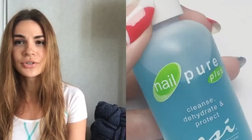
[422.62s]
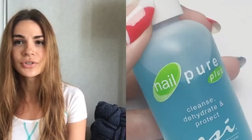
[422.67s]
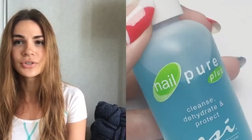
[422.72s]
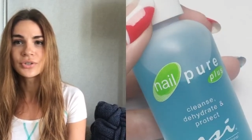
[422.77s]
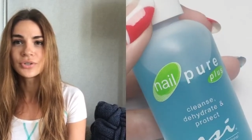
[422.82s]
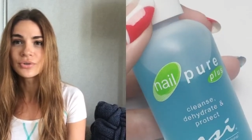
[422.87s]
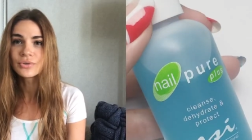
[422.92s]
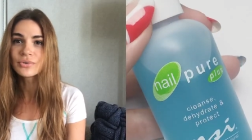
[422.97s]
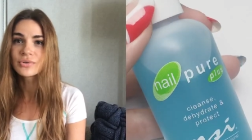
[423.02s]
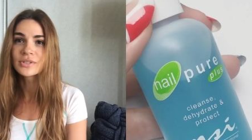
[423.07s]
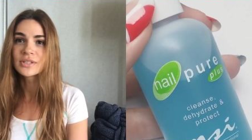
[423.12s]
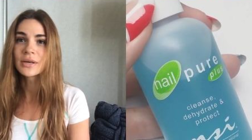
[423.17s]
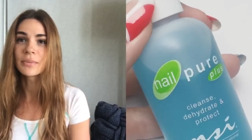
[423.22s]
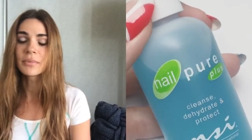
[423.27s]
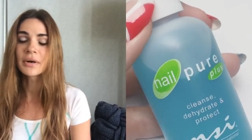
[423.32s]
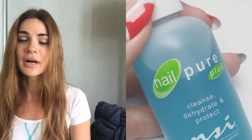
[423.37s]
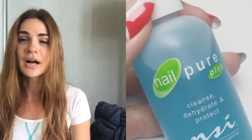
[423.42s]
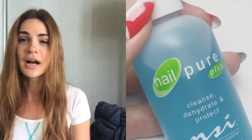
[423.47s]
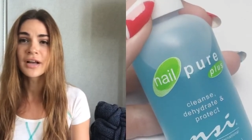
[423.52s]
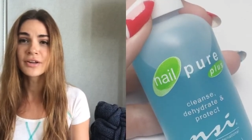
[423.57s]
to use
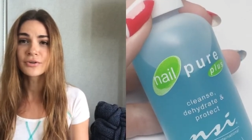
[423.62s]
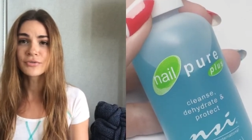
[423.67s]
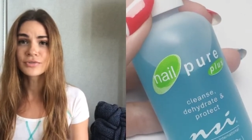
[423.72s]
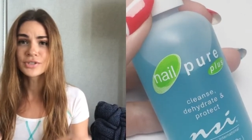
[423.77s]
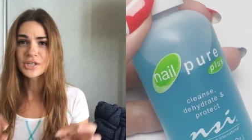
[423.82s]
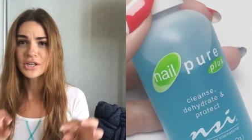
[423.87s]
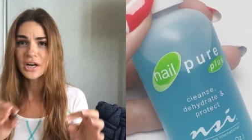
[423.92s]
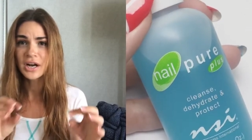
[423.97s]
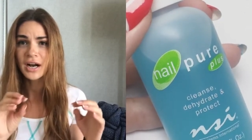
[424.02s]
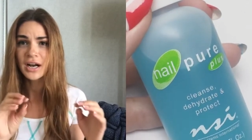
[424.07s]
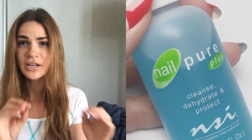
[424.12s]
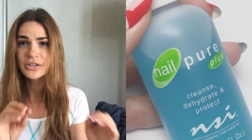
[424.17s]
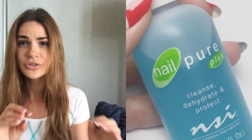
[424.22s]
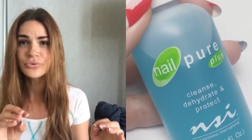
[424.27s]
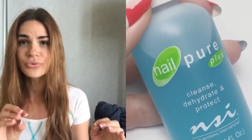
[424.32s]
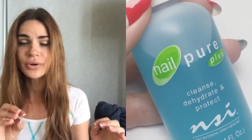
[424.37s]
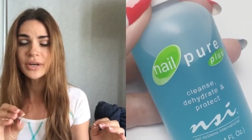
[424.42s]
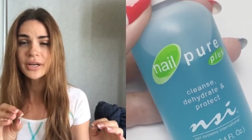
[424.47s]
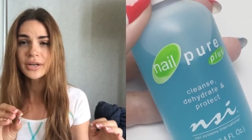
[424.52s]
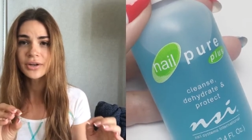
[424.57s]
some kind of
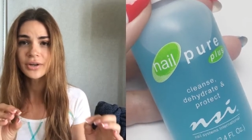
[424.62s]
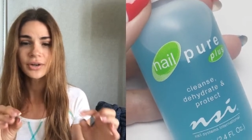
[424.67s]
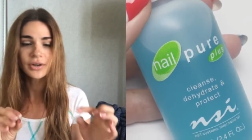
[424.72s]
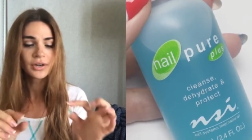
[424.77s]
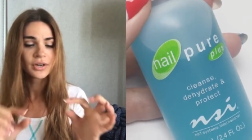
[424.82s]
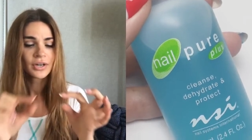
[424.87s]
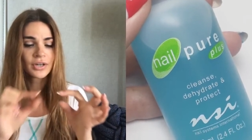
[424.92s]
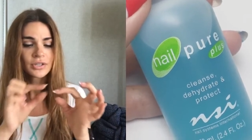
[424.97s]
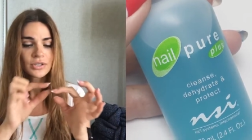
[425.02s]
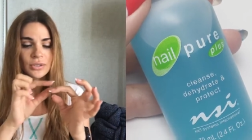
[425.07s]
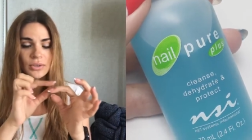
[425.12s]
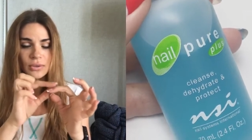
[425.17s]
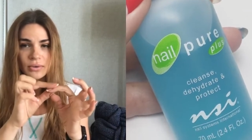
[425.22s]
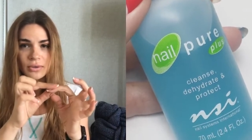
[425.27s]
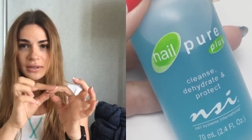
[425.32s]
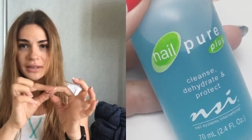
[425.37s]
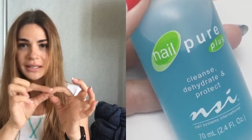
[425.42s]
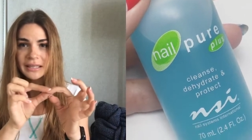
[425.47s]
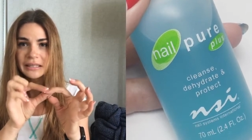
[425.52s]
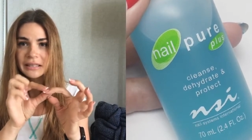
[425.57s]
dehydrator to
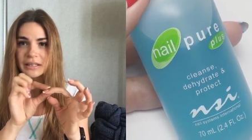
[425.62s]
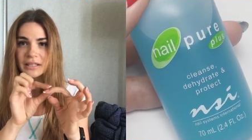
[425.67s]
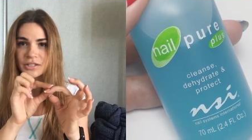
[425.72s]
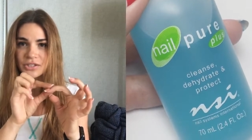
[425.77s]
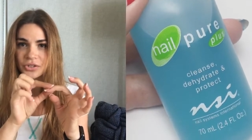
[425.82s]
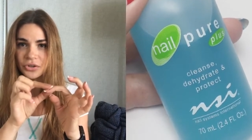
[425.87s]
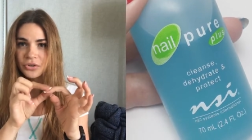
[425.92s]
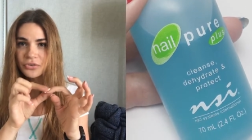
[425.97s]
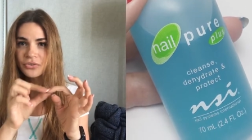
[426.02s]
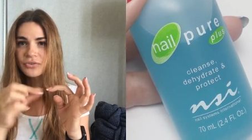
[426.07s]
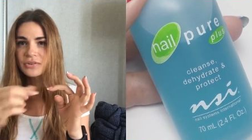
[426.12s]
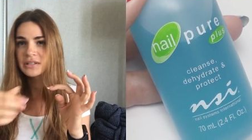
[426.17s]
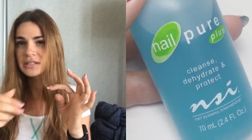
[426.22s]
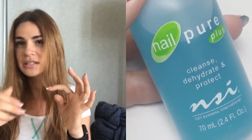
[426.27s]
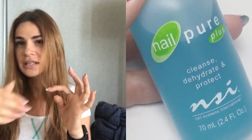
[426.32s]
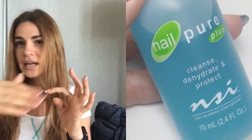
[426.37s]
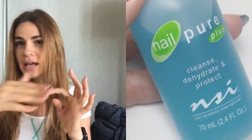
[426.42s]
clean the surface